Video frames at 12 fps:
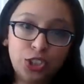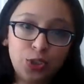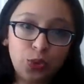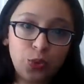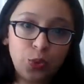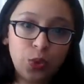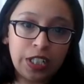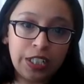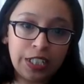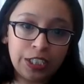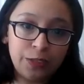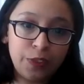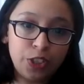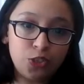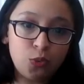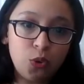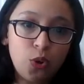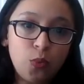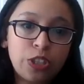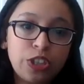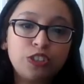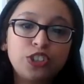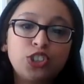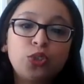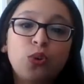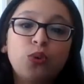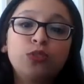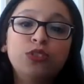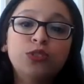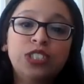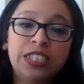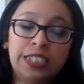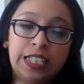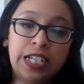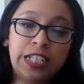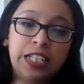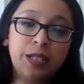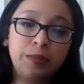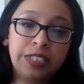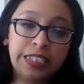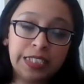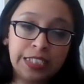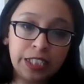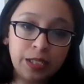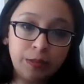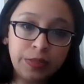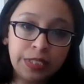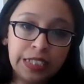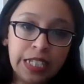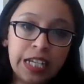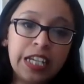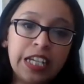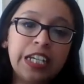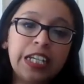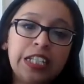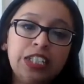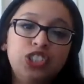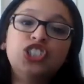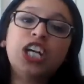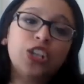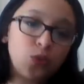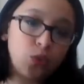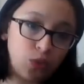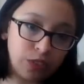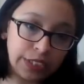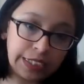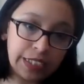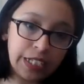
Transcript: to an individual when they're so used to setting up systems in generals,